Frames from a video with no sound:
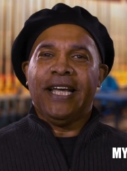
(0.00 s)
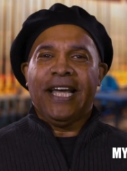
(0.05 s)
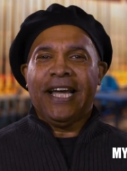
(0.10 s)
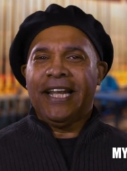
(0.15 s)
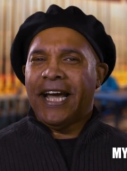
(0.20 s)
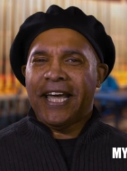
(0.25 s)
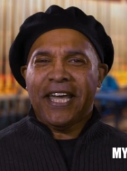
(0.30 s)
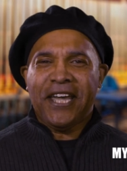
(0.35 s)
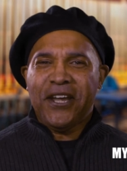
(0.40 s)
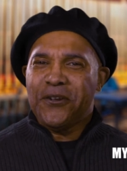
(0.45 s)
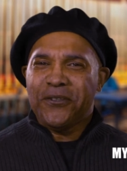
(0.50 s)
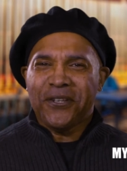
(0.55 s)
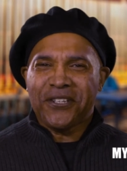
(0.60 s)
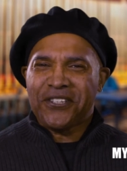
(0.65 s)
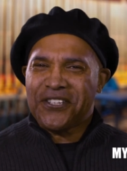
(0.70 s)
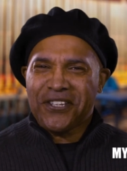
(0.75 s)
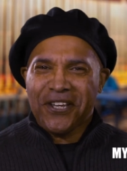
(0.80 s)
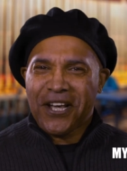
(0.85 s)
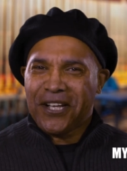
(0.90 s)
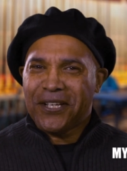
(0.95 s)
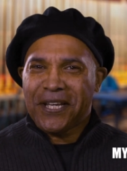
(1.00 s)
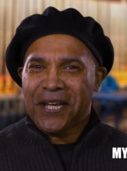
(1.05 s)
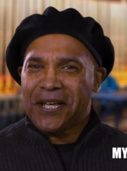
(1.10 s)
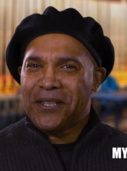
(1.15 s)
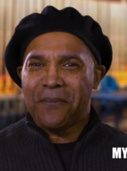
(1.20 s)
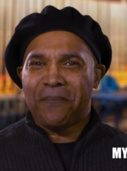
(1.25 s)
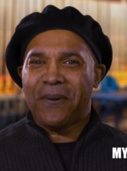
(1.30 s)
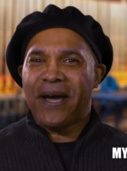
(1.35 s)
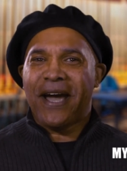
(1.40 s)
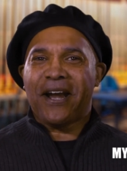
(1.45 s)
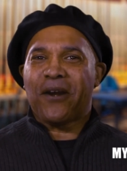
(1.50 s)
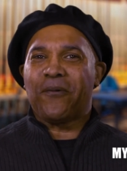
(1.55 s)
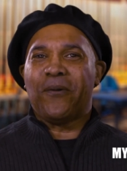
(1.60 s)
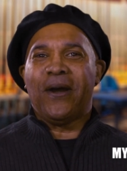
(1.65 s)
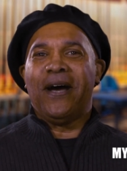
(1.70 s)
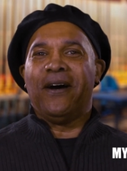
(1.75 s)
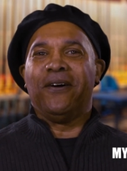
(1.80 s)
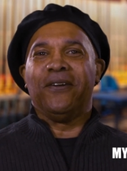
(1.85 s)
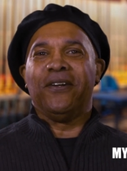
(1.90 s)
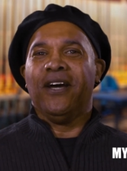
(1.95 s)
And I hear this yelling in the
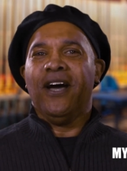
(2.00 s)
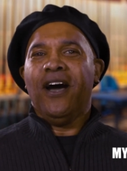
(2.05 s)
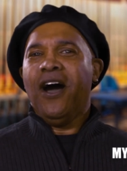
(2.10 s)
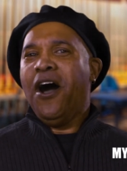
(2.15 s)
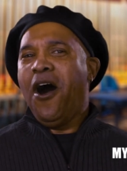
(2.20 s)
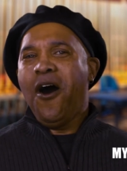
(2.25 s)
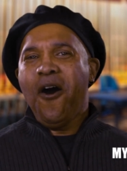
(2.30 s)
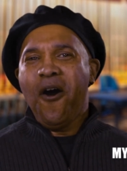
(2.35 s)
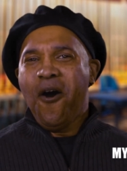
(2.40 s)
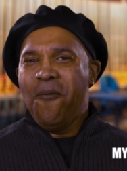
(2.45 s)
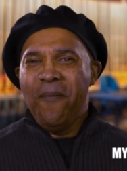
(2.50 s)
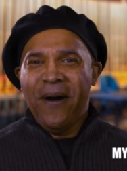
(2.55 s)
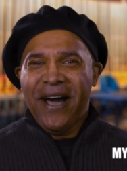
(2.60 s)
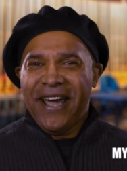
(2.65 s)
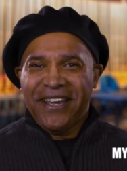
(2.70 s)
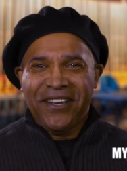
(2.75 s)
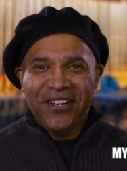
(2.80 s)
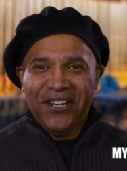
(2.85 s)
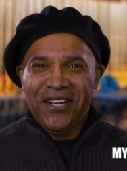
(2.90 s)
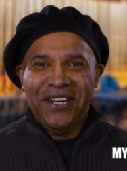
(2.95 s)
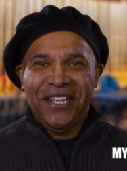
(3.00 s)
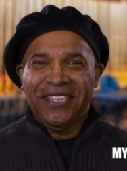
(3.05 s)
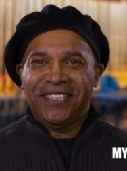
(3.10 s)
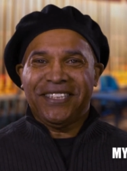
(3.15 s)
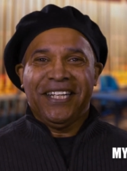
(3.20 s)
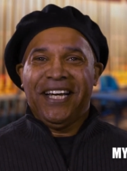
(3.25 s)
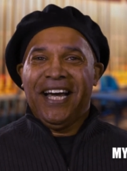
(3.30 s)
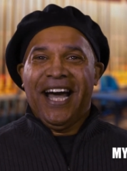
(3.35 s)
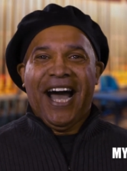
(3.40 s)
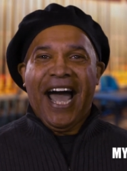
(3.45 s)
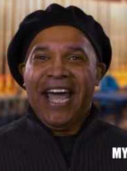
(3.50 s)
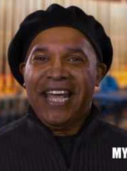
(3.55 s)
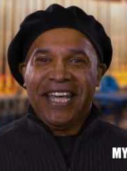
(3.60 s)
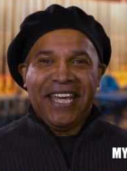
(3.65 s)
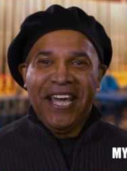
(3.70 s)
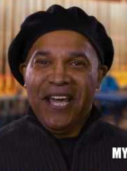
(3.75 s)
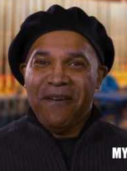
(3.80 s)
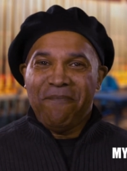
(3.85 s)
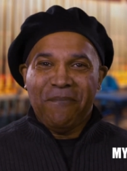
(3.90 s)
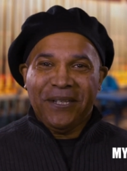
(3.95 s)
background. Oh my goodness, I
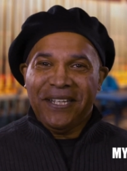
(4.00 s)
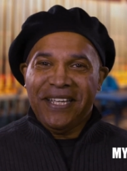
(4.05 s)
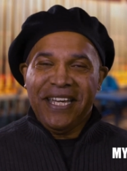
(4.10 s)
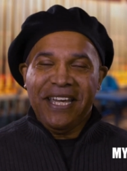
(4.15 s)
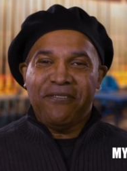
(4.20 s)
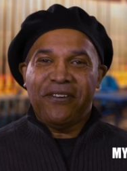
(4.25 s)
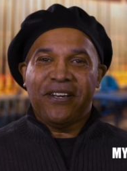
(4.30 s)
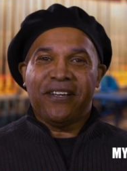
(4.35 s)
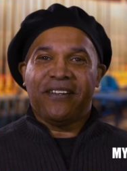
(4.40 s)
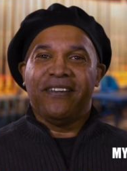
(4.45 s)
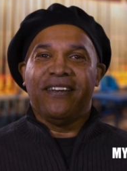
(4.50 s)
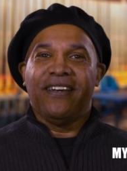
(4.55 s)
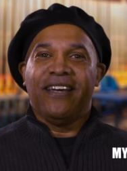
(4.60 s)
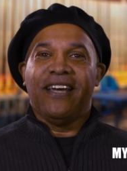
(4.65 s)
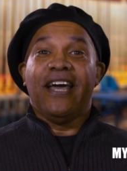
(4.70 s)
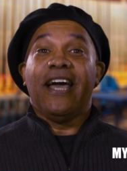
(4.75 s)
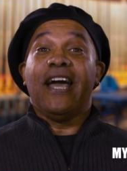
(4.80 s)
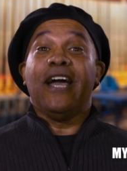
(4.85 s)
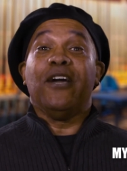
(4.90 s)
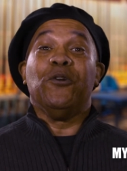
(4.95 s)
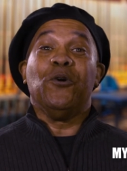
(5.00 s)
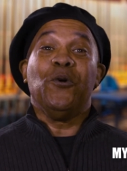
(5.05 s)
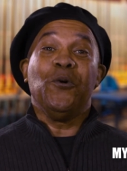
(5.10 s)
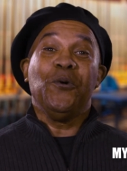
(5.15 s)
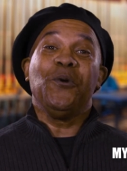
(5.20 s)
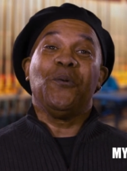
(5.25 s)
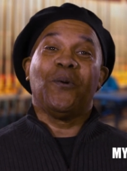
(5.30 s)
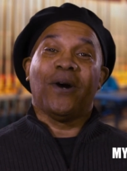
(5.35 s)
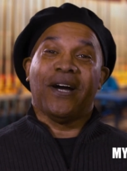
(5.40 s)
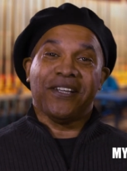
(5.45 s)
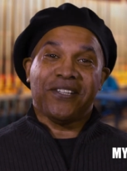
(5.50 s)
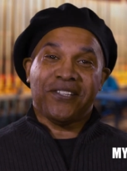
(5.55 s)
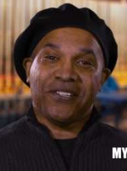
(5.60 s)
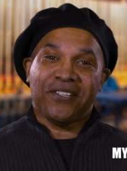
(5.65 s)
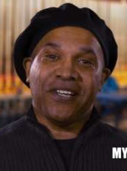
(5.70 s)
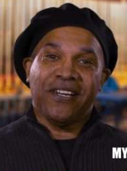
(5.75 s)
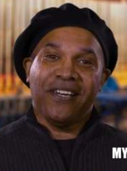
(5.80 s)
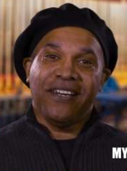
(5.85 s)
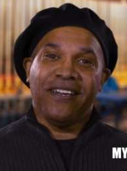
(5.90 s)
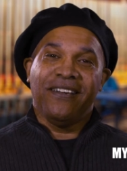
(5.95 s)
can't believe it. And who do I
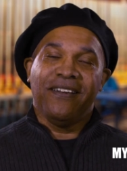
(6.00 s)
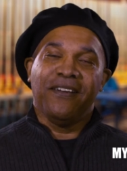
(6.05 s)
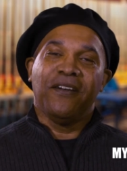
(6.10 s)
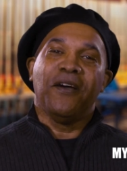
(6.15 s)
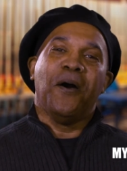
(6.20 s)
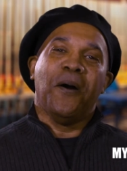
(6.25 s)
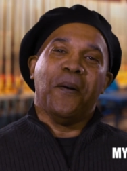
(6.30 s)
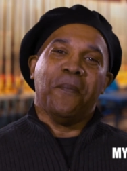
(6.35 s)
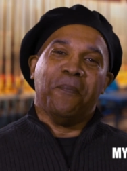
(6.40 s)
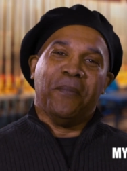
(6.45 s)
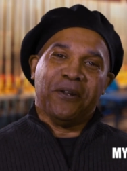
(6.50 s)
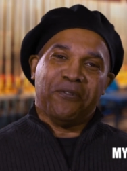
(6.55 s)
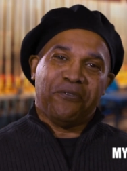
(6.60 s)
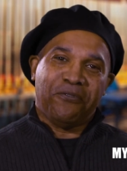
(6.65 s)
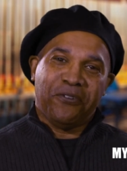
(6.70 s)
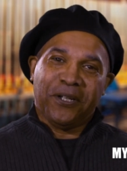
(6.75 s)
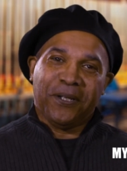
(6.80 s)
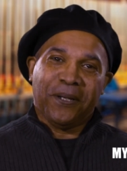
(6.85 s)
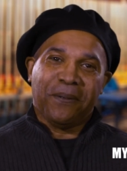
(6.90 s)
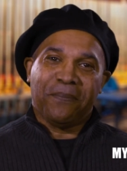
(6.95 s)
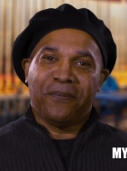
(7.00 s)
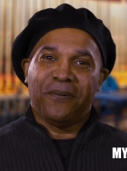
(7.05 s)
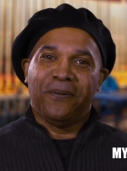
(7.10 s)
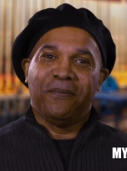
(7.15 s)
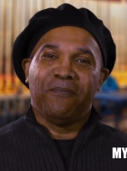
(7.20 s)
see but Phillip?